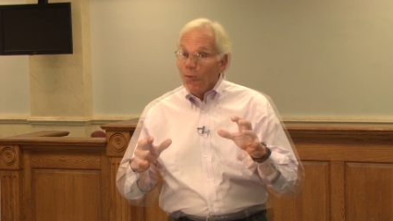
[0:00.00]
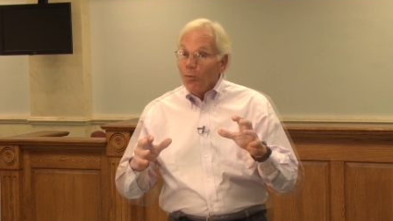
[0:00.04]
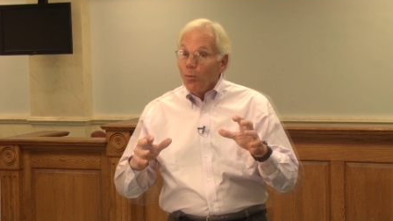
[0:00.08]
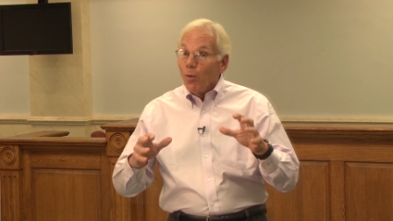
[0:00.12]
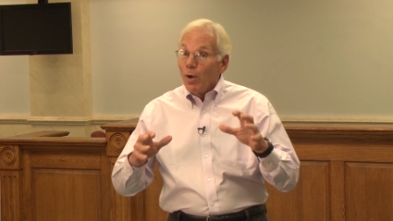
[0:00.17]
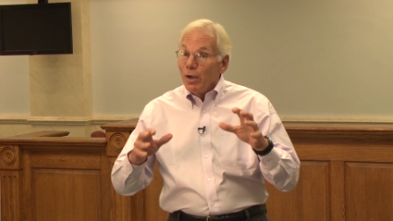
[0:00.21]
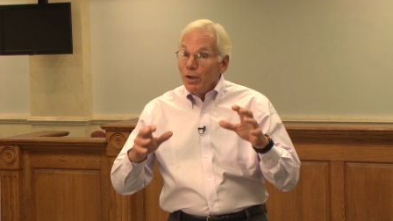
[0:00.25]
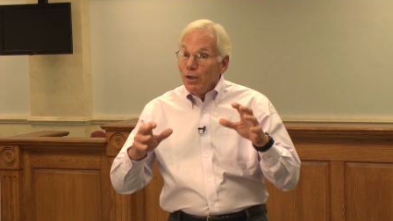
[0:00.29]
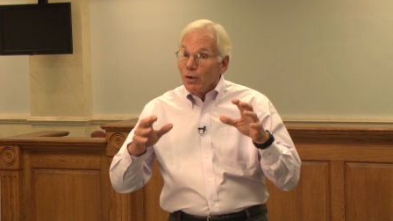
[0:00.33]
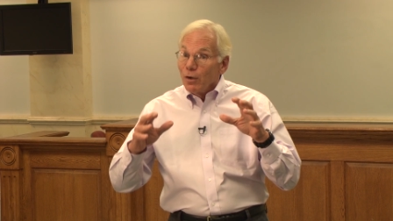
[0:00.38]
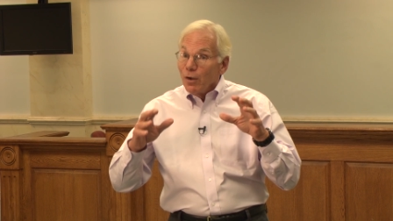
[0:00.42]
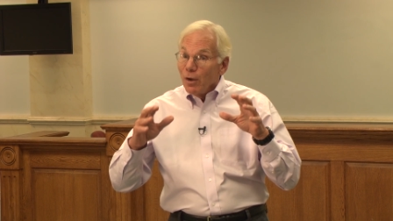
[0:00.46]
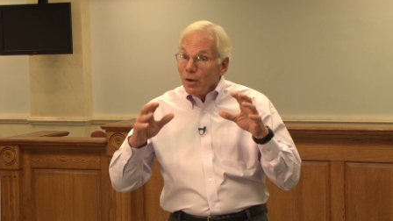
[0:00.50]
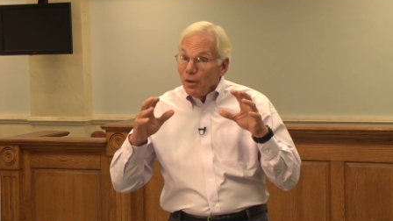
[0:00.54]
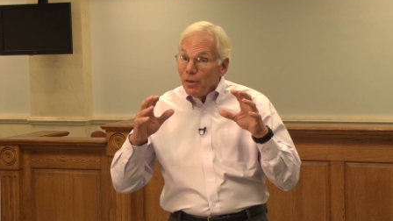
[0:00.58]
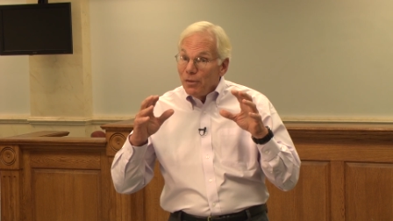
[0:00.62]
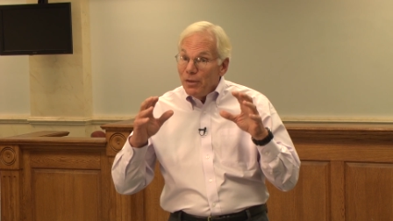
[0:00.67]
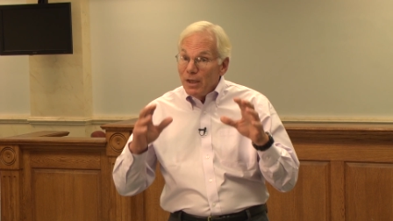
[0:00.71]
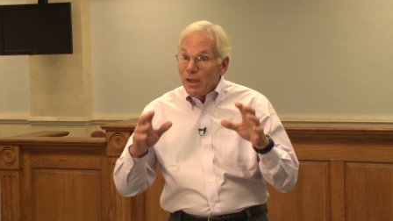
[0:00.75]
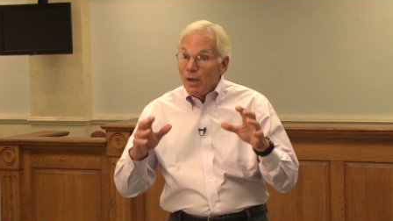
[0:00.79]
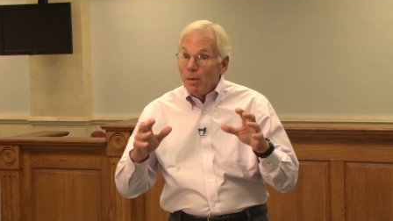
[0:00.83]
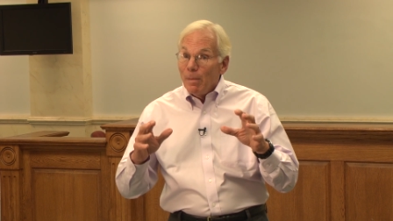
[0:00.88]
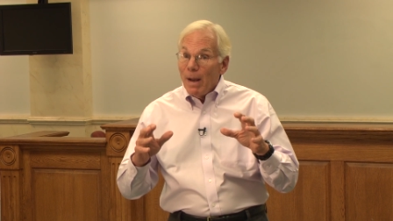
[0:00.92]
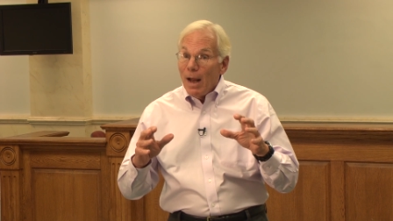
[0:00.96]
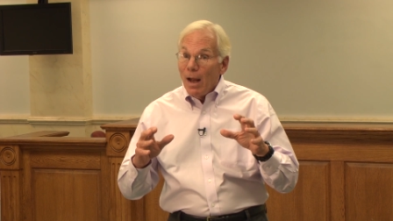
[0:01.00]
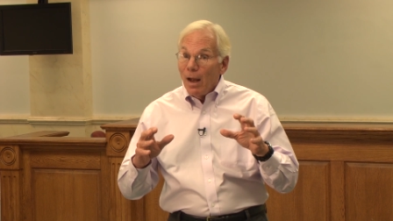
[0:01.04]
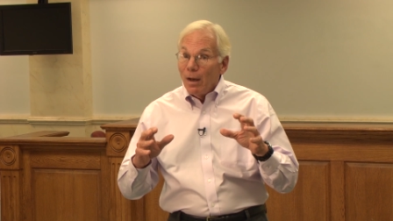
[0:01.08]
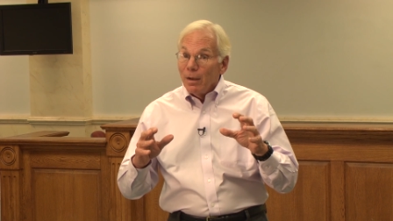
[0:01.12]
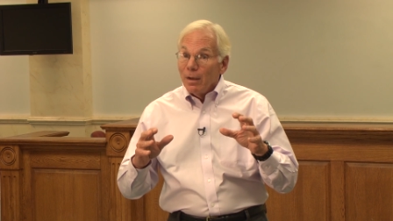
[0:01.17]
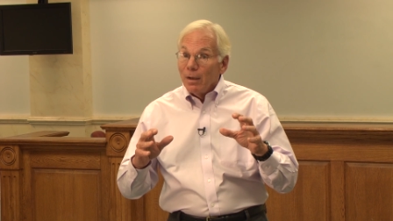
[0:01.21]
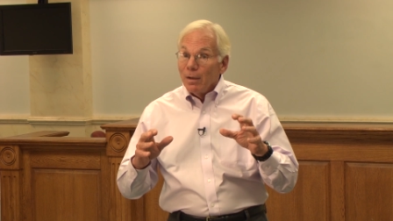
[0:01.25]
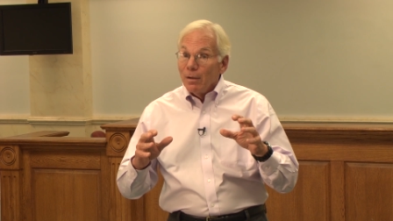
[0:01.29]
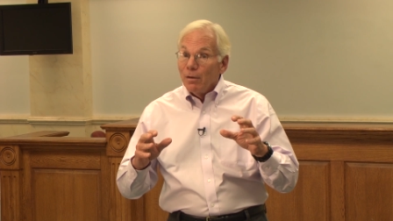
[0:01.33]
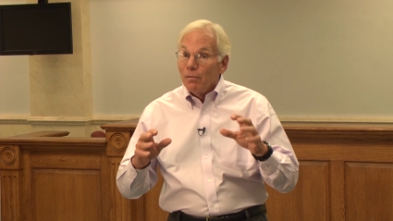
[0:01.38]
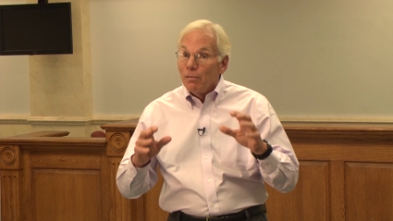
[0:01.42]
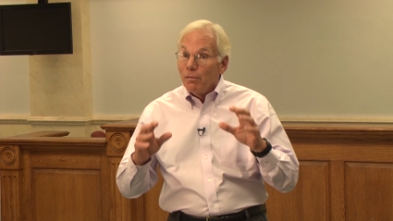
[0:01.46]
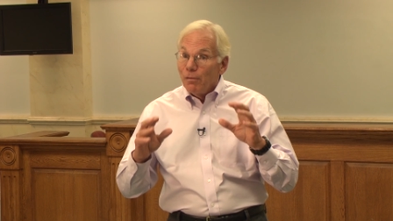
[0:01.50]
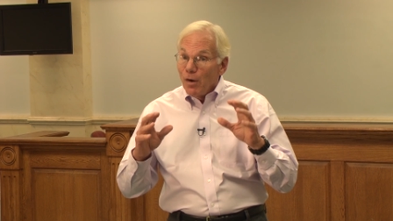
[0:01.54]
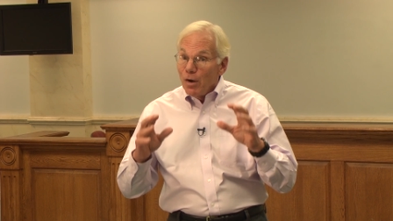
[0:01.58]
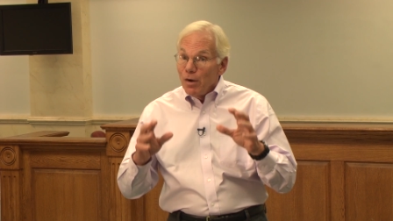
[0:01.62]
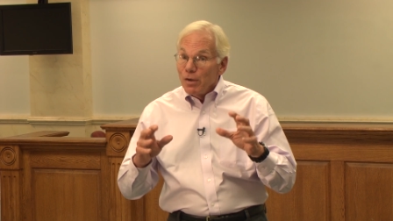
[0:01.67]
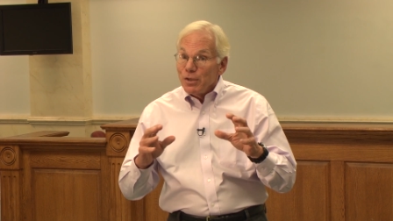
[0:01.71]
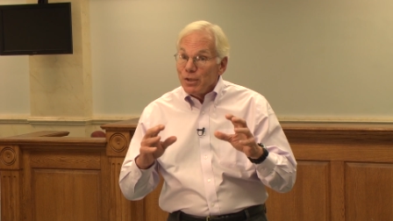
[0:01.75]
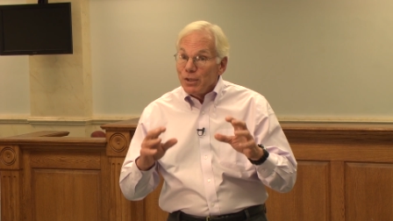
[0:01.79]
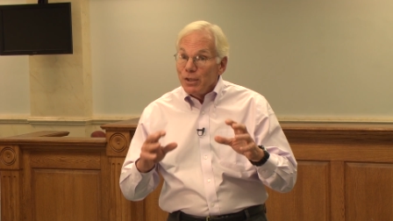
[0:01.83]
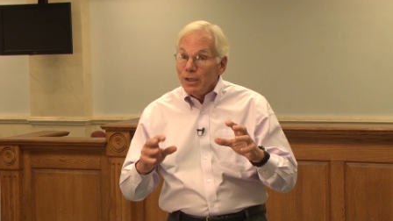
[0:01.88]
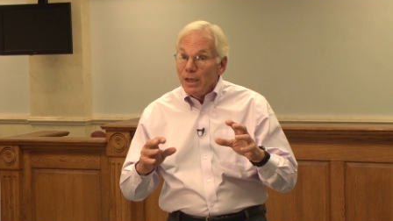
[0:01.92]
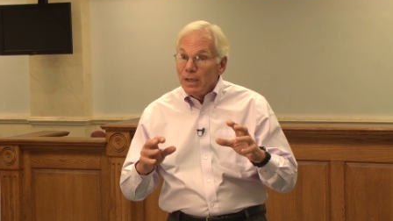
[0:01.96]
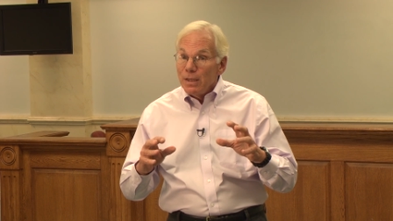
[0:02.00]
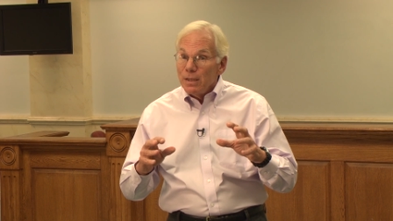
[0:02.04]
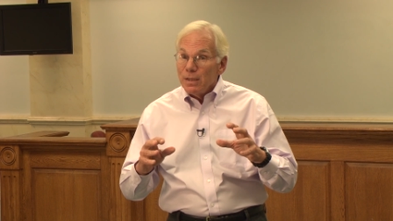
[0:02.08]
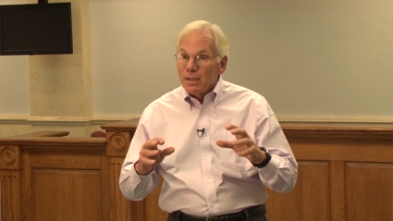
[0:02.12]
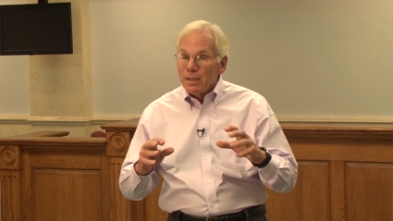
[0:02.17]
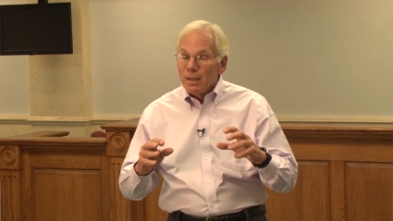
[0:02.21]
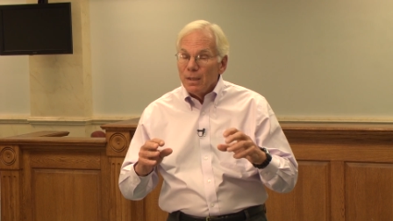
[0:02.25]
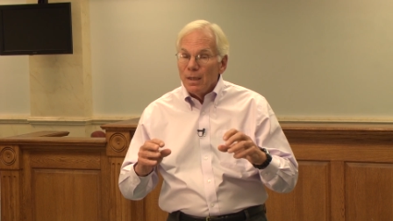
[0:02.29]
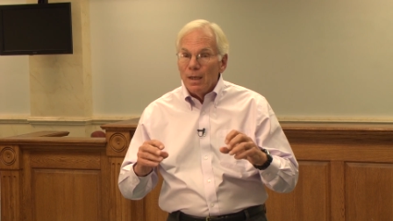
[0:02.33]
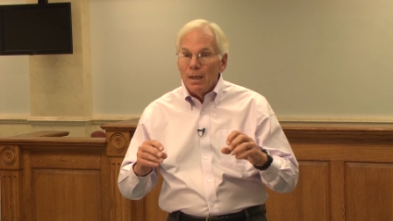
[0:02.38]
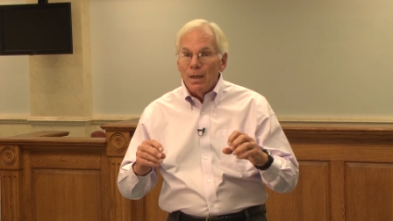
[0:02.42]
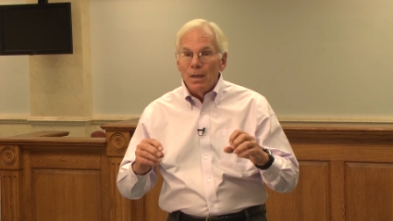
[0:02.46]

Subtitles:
What you're going to think about first is,